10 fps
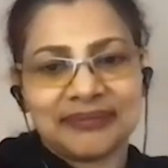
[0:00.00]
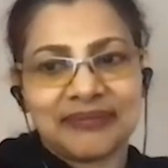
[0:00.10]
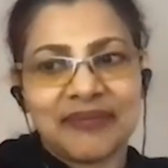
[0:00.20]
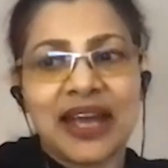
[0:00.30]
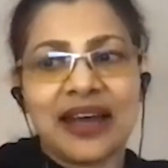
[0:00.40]

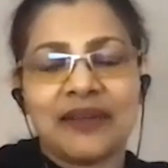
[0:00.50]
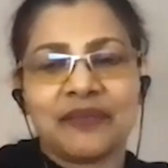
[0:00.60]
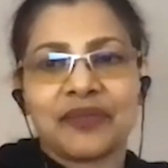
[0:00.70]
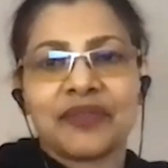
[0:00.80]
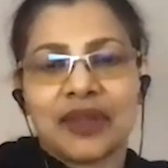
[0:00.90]
Yeah.
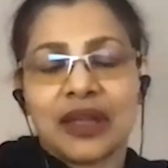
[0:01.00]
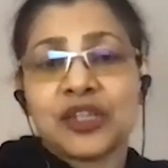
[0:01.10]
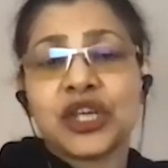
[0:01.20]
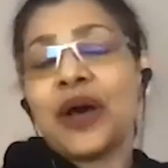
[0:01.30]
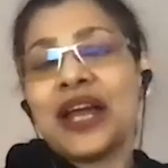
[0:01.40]

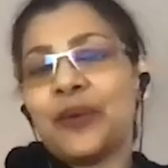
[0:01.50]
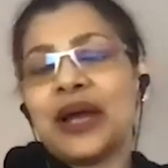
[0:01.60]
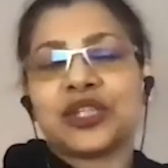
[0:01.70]
So anyway,